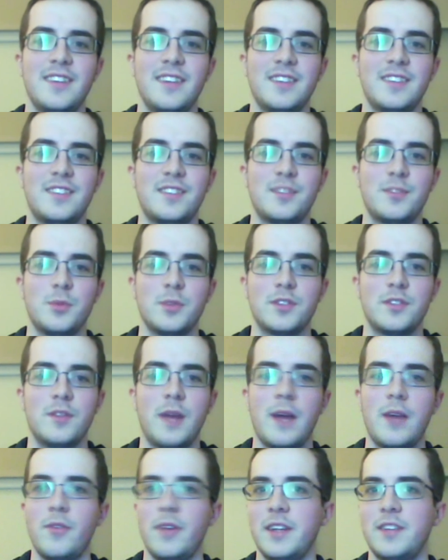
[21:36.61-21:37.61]
This was
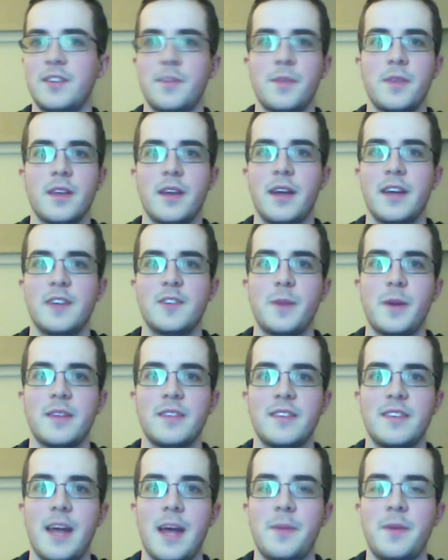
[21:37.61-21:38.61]
not really something I
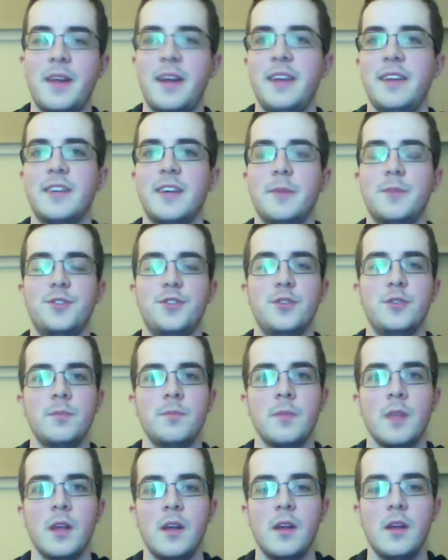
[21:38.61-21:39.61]
expected to happen anytime
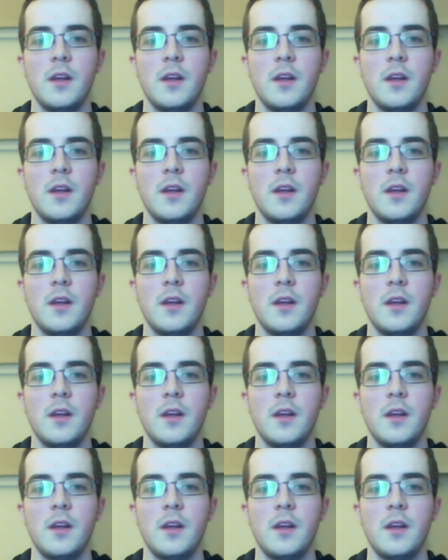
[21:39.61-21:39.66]
soon.